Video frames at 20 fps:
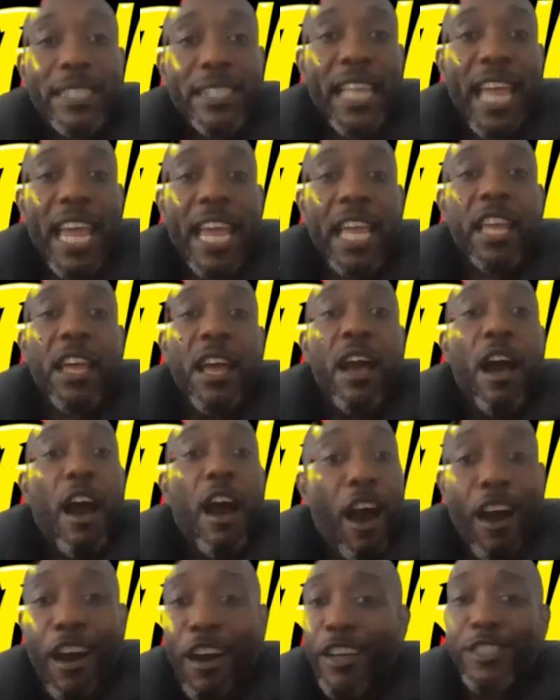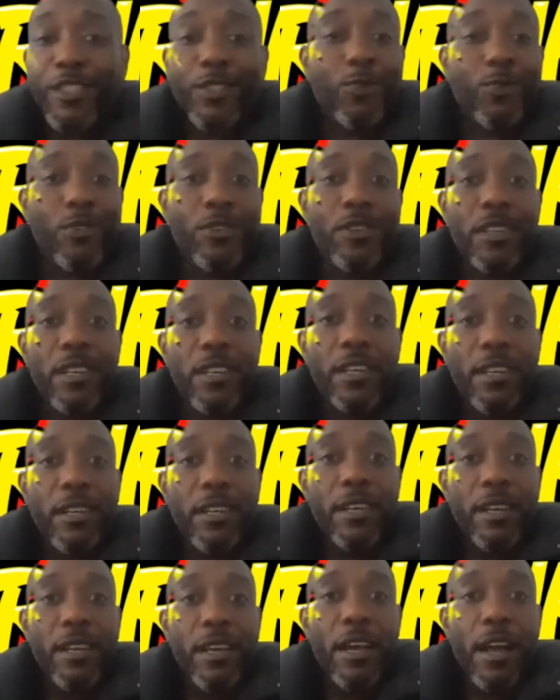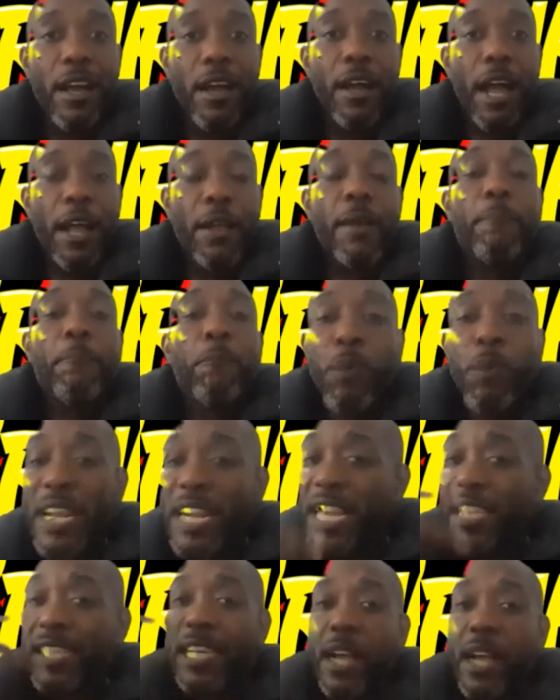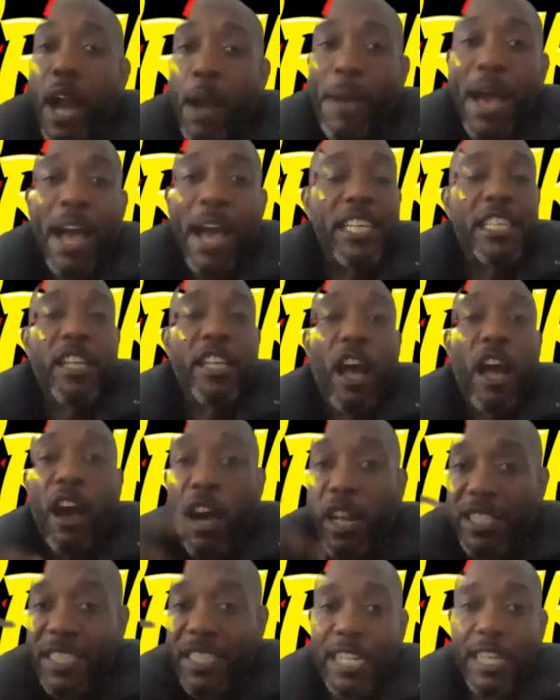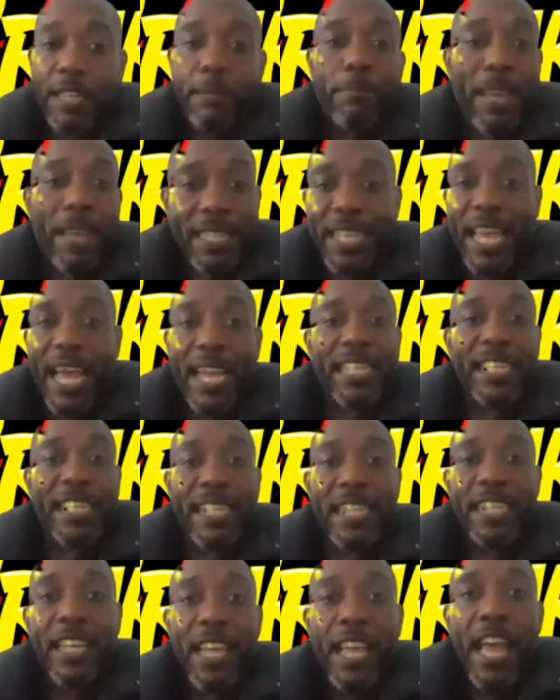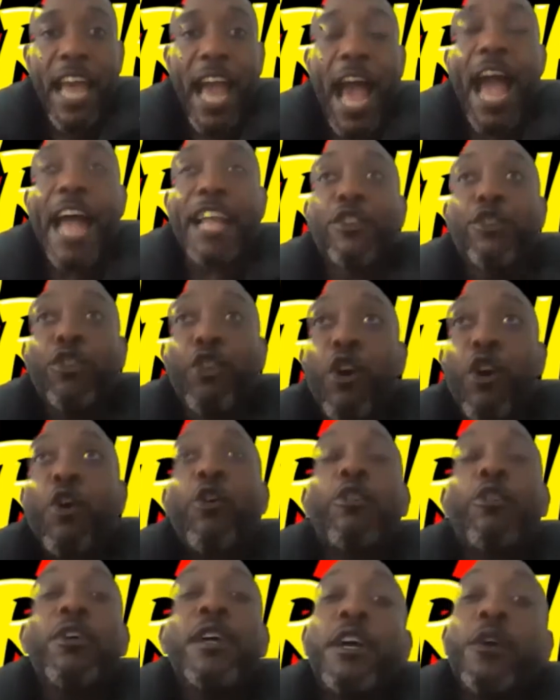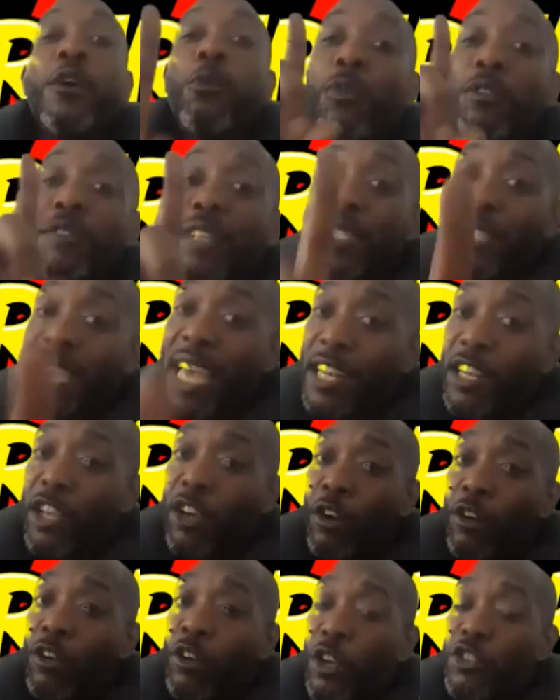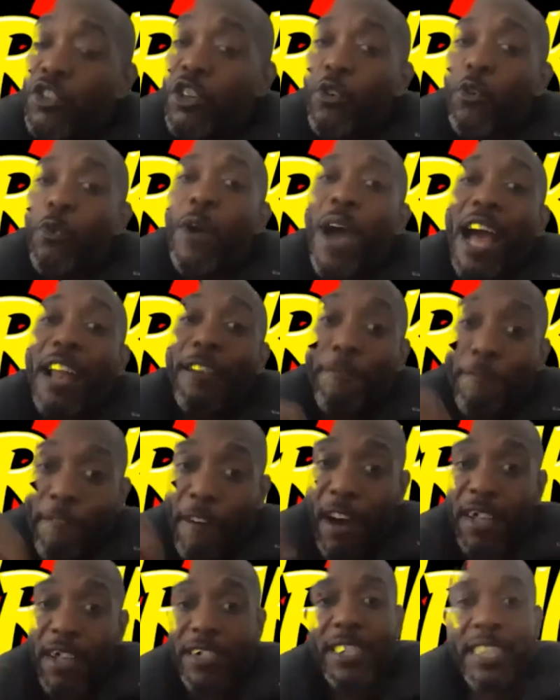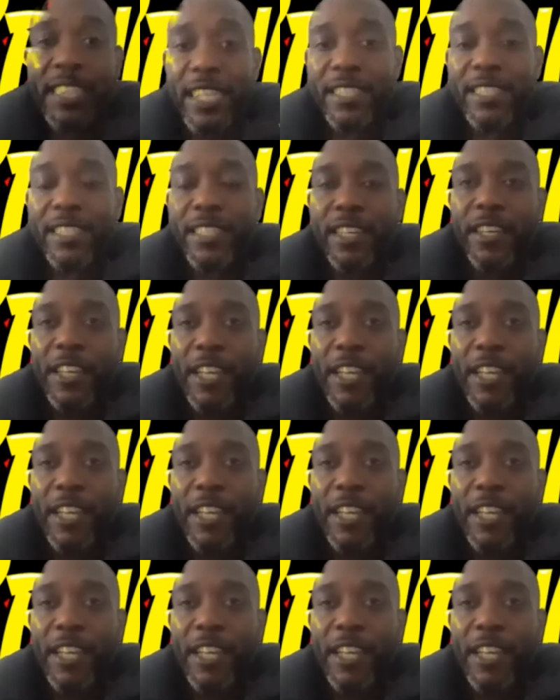stay a hustle. We need to come out of this hustling mentality and know with the technological advances